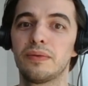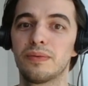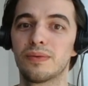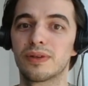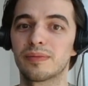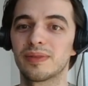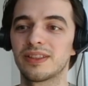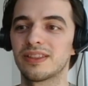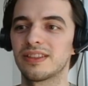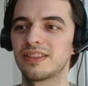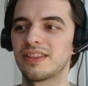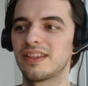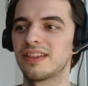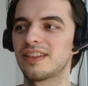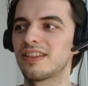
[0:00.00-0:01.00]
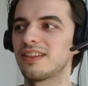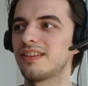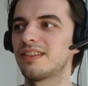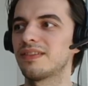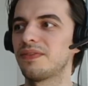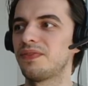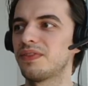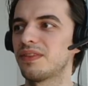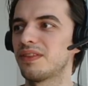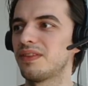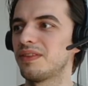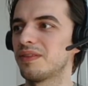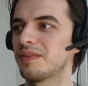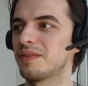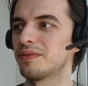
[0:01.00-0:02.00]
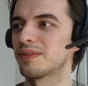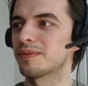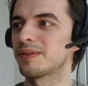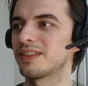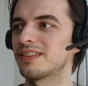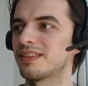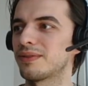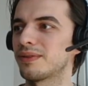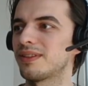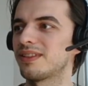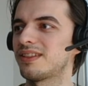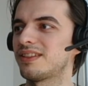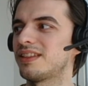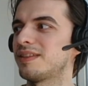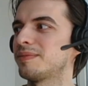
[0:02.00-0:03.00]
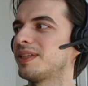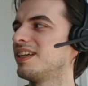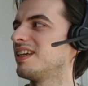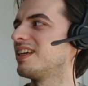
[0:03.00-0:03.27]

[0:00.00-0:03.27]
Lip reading: workplaces that rely on them.